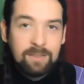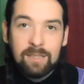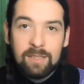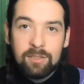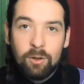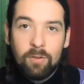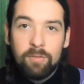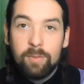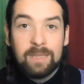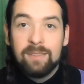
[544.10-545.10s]
I turn it off?
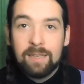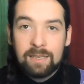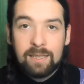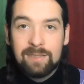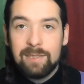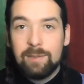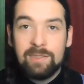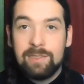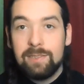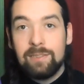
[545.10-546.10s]
But then I guess
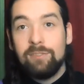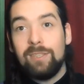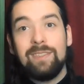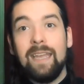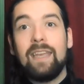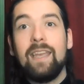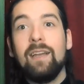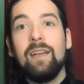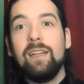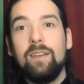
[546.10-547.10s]
it's just
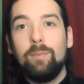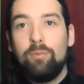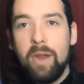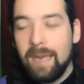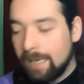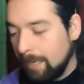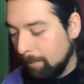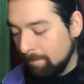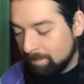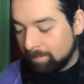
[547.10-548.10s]
taking a little break.
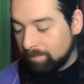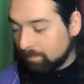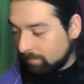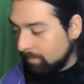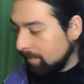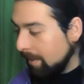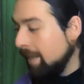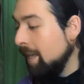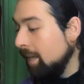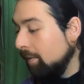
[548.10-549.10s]

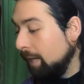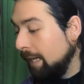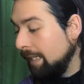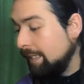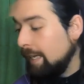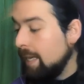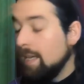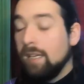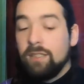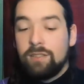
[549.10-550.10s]
Right,
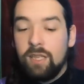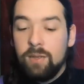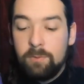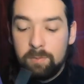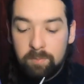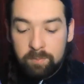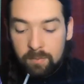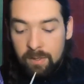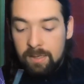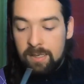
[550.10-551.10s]
so
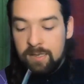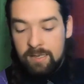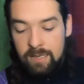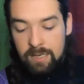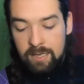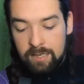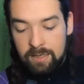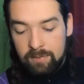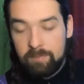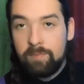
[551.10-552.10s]

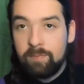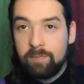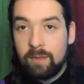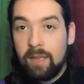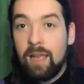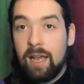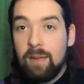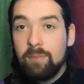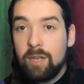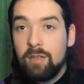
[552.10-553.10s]

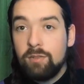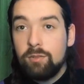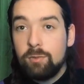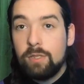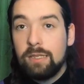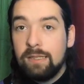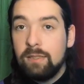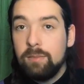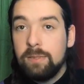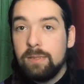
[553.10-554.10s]
I'm going to talk a
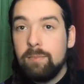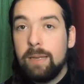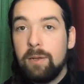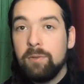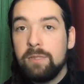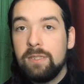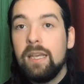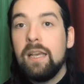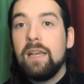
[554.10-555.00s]
little bit about